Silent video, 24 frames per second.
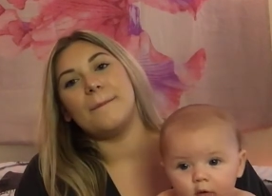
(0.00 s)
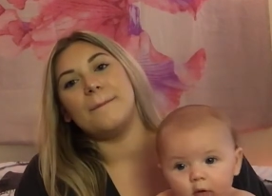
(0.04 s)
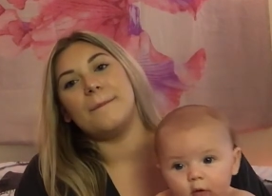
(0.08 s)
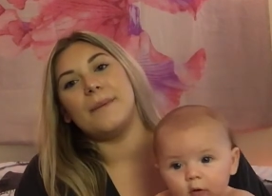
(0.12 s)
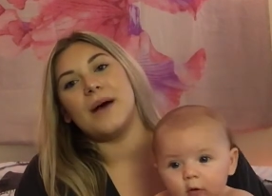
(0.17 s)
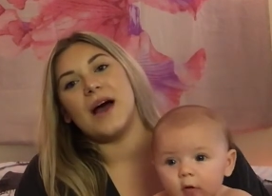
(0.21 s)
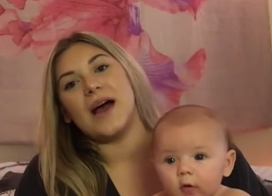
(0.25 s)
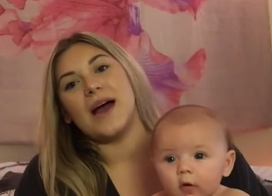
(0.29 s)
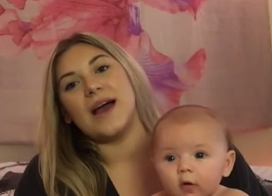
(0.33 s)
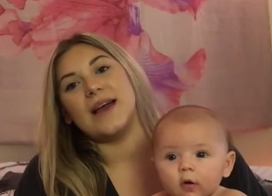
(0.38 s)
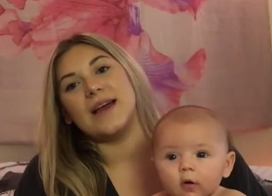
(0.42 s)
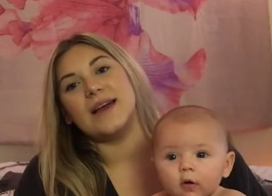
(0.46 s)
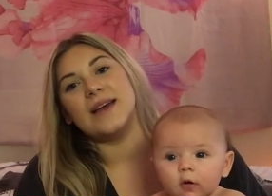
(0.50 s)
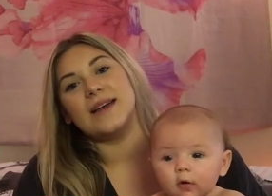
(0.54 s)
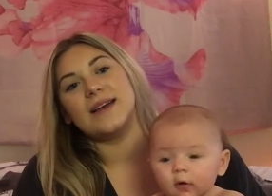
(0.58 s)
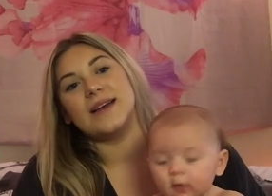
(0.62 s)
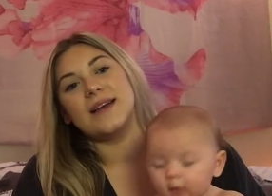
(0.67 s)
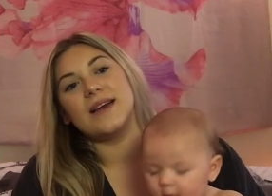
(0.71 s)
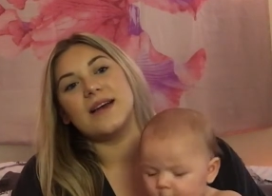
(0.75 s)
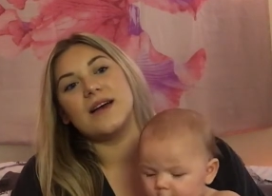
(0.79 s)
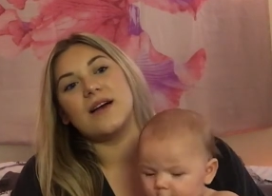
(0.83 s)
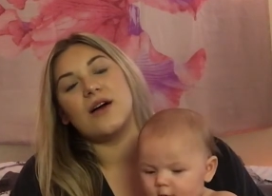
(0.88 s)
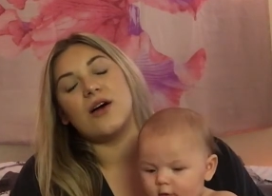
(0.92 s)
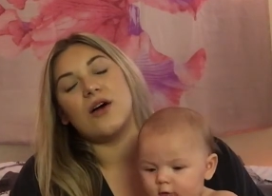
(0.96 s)
Speaker 1: But
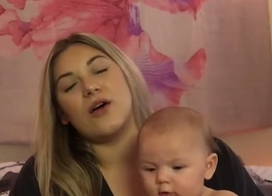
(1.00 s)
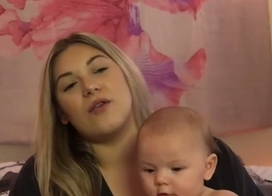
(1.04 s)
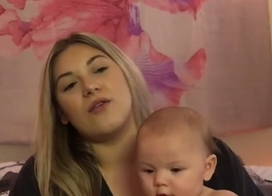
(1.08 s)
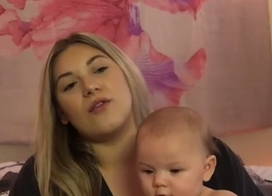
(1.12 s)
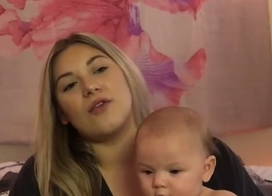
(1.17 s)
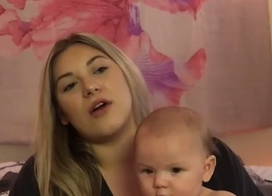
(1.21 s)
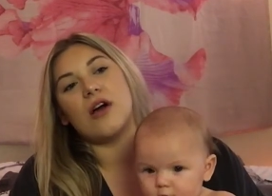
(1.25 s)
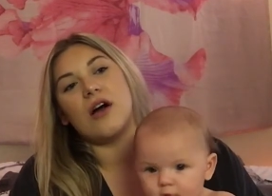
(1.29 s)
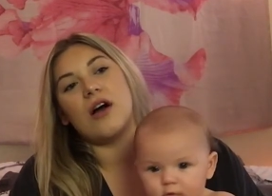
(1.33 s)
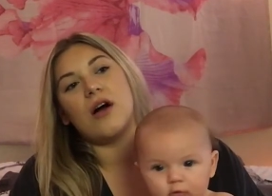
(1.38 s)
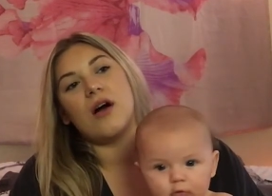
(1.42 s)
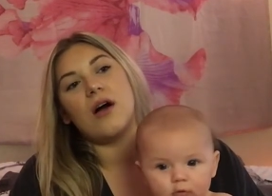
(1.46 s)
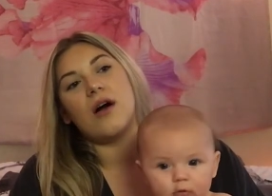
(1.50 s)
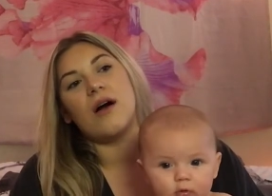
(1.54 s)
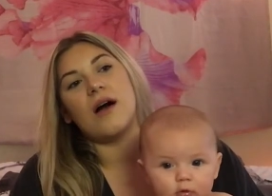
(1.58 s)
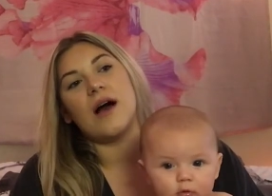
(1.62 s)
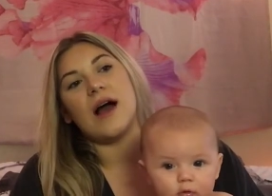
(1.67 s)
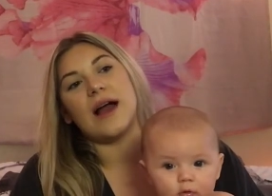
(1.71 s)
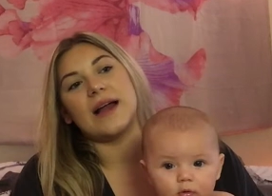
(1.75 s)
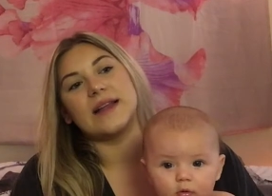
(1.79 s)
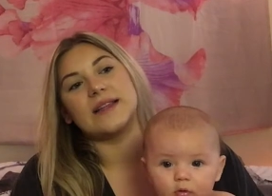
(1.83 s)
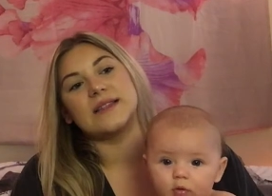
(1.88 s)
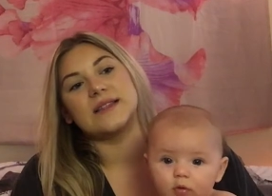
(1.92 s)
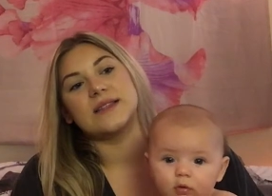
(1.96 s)
overall,
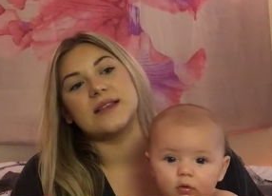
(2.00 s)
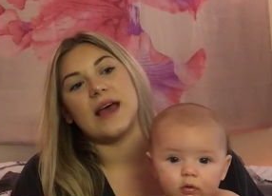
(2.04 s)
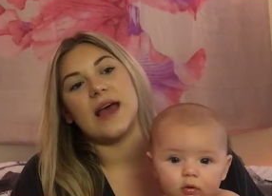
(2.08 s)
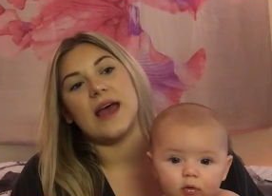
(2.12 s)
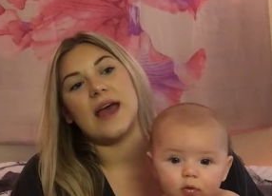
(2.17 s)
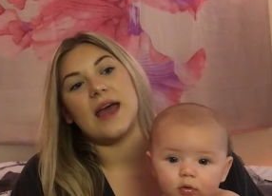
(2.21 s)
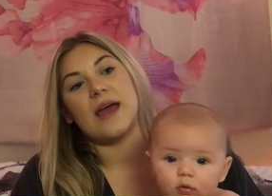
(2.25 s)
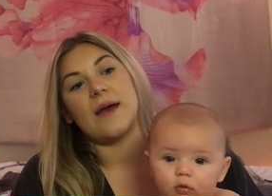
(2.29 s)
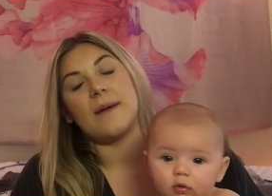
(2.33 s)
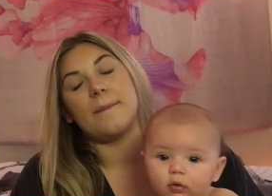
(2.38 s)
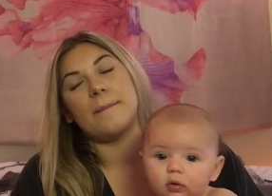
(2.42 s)
I'd say